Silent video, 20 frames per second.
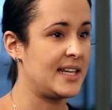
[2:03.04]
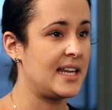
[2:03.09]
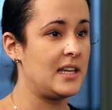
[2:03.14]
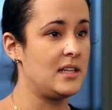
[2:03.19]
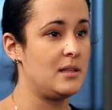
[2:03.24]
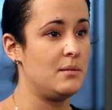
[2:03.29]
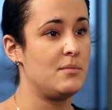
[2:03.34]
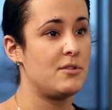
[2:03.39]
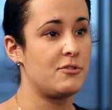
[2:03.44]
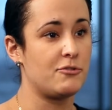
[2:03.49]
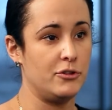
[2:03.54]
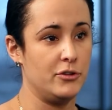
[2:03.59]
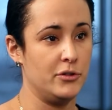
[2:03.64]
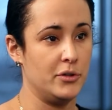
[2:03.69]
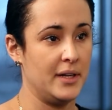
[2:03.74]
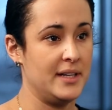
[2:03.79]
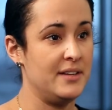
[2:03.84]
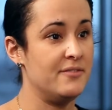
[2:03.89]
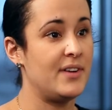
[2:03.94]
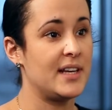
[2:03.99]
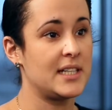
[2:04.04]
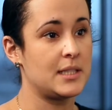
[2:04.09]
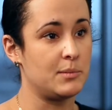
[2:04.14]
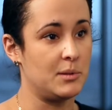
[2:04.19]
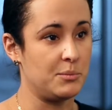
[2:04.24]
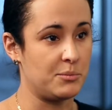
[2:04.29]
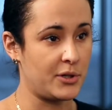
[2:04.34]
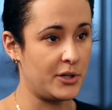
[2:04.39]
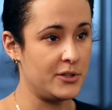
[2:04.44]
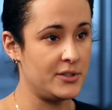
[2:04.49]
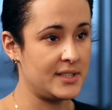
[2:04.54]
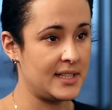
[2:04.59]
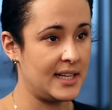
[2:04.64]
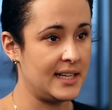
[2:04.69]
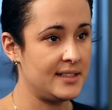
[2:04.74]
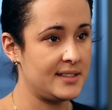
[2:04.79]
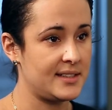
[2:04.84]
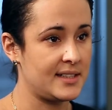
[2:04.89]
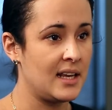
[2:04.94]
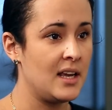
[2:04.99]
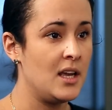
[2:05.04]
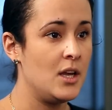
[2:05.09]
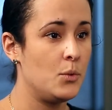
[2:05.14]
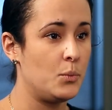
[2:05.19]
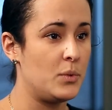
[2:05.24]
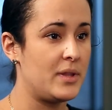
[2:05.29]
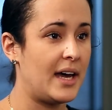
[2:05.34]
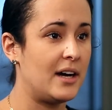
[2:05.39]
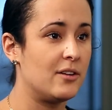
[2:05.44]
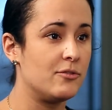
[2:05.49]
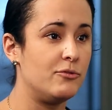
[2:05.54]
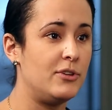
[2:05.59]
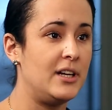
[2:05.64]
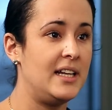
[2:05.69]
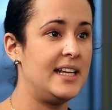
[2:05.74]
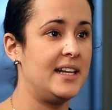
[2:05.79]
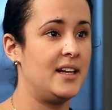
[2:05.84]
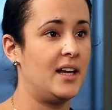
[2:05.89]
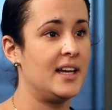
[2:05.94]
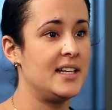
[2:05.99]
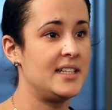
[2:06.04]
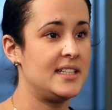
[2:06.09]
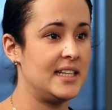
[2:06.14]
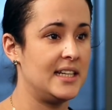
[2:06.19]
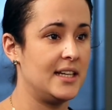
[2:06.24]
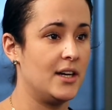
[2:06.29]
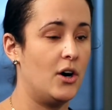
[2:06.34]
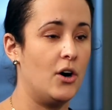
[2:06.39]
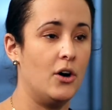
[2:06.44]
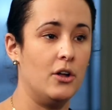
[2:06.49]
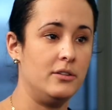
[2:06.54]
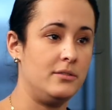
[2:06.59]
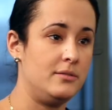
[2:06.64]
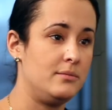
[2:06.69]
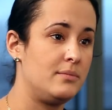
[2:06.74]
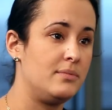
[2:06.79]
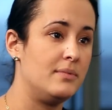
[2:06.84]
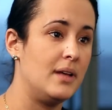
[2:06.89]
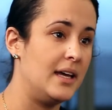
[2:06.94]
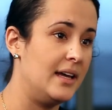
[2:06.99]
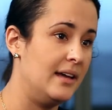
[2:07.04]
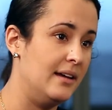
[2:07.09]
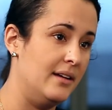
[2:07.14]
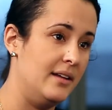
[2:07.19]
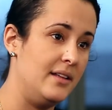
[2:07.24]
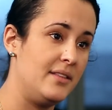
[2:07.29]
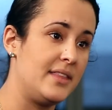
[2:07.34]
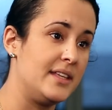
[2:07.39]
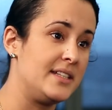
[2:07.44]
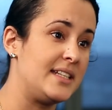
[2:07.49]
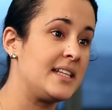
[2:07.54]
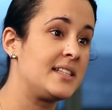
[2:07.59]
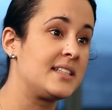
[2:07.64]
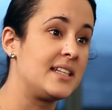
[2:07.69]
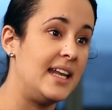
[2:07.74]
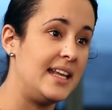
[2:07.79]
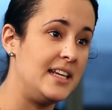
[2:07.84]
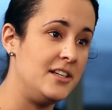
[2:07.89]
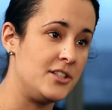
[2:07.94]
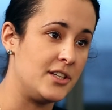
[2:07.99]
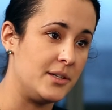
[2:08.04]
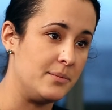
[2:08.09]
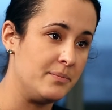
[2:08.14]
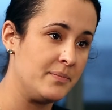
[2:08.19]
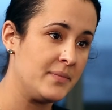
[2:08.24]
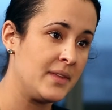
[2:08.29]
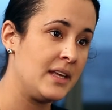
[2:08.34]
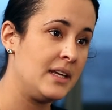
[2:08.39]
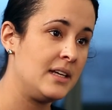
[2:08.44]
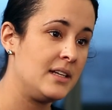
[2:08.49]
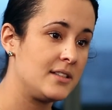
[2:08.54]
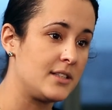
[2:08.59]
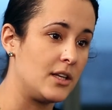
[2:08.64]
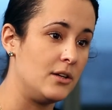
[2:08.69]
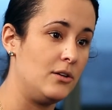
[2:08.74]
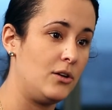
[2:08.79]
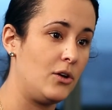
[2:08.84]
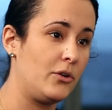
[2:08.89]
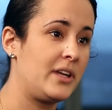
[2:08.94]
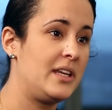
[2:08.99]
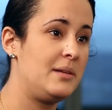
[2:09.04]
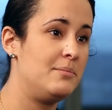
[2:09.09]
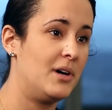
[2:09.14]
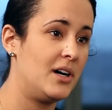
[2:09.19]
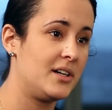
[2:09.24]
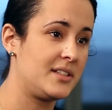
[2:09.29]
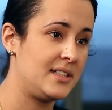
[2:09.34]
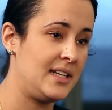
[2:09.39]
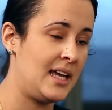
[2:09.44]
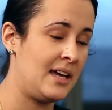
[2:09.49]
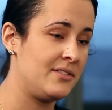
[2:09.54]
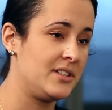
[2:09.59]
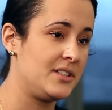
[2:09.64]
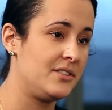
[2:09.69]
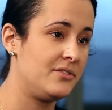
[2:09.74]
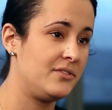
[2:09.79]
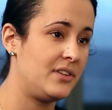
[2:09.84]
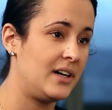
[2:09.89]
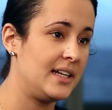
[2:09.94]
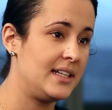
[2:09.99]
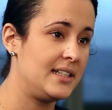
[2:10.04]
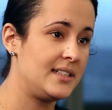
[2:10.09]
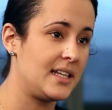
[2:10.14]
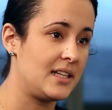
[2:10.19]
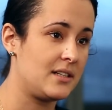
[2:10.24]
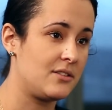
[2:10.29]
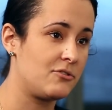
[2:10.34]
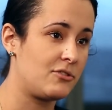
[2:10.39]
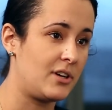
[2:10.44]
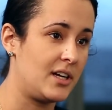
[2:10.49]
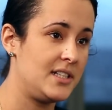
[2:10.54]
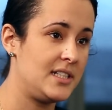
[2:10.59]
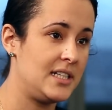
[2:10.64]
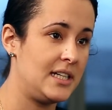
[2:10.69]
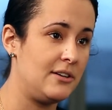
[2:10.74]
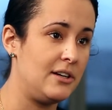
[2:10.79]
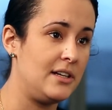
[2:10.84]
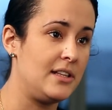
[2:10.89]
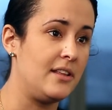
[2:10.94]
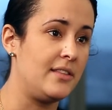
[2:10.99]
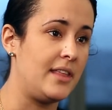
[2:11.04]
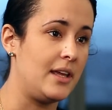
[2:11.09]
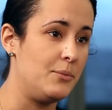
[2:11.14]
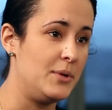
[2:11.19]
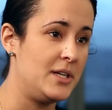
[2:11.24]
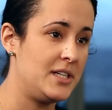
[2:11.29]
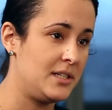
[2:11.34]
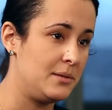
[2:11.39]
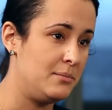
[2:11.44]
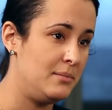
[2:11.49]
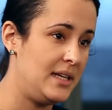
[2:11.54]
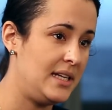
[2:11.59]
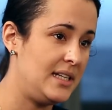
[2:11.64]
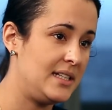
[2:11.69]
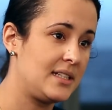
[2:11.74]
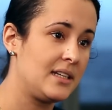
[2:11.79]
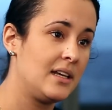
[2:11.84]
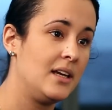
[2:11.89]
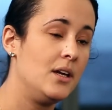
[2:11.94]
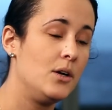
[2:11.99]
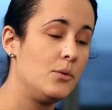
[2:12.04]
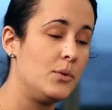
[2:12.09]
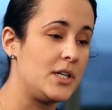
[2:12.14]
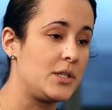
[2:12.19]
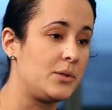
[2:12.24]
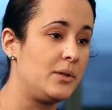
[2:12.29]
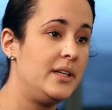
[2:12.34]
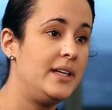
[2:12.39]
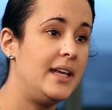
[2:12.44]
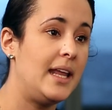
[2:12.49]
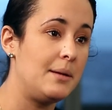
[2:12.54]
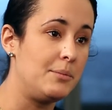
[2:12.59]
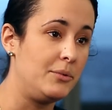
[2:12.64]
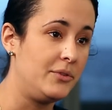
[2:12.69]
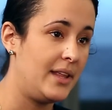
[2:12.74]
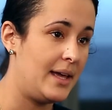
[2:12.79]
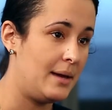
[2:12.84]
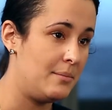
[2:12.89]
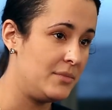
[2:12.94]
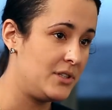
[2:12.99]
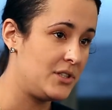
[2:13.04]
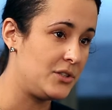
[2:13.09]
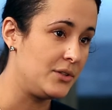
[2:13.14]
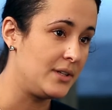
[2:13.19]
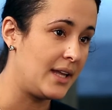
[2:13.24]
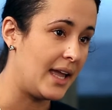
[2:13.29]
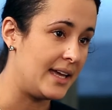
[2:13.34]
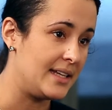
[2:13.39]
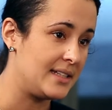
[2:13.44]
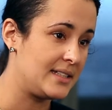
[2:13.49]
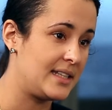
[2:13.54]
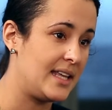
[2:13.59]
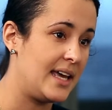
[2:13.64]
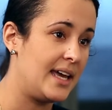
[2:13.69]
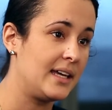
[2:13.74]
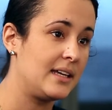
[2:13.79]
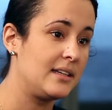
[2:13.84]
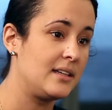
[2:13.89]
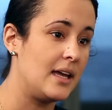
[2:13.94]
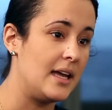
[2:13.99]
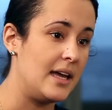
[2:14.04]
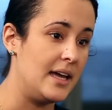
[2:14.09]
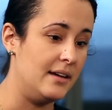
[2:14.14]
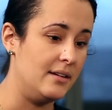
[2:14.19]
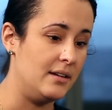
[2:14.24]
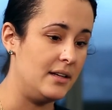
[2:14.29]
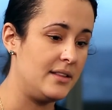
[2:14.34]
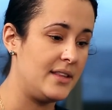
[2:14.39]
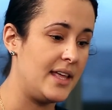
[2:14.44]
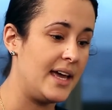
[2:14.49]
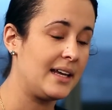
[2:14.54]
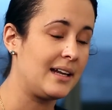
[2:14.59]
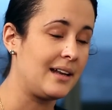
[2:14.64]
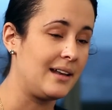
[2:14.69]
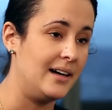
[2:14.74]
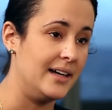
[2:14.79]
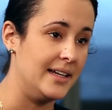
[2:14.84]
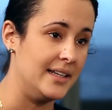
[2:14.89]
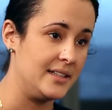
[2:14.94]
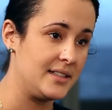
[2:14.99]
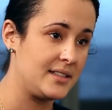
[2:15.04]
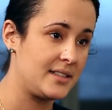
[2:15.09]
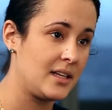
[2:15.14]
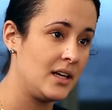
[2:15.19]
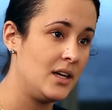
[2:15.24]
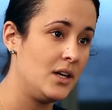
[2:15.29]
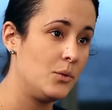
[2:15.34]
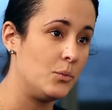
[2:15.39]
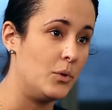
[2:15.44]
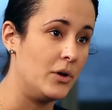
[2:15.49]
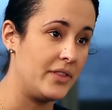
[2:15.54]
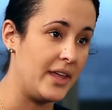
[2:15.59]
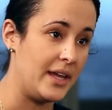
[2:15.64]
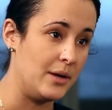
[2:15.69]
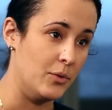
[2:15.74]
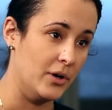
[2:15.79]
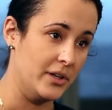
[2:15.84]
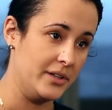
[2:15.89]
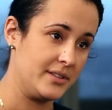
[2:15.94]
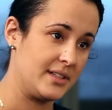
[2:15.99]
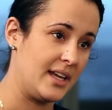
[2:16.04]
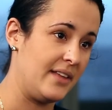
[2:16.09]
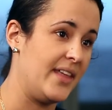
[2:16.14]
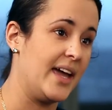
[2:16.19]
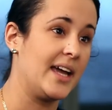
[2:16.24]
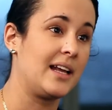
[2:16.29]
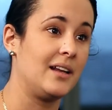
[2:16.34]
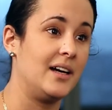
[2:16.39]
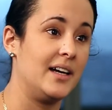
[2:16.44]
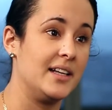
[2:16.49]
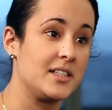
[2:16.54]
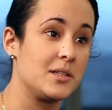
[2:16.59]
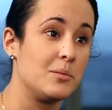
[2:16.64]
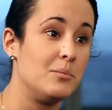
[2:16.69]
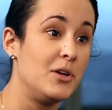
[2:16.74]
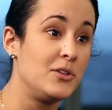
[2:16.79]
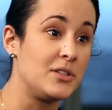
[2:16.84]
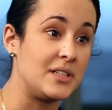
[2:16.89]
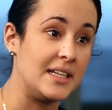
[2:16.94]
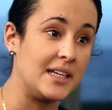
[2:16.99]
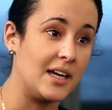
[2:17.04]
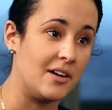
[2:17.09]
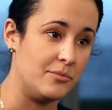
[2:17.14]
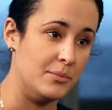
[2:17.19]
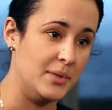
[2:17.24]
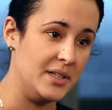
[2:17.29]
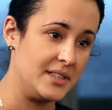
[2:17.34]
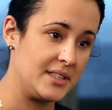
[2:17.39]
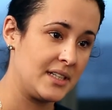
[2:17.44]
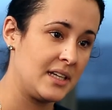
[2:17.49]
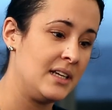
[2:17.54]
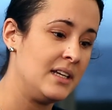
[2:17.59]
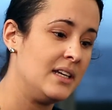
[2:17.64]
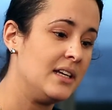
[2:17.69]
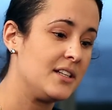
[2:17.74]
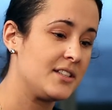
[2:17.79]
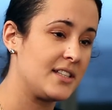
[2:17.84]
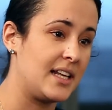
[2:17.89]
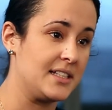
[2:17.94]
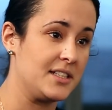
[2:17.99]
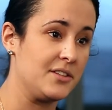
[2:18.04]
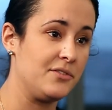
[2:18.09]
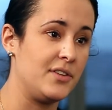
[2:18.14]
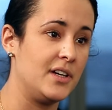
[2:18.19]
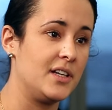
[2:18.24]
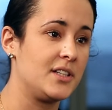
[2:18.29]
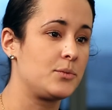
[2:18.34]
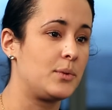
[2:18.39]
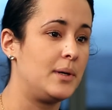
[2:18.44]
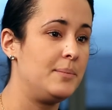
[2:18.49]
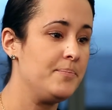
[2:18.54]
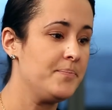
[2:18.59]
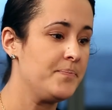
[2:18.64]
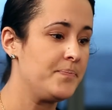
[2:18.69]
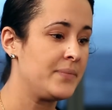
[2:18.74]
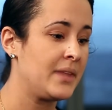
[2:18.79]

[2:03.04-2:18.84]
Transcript: taking them through an investment process without really an idea on the destination. So Lockheed Martin have a defined set of criteria that they wish to meet, which will enable them to get their clients what they want, and their clients are mostly government. So that's the first one.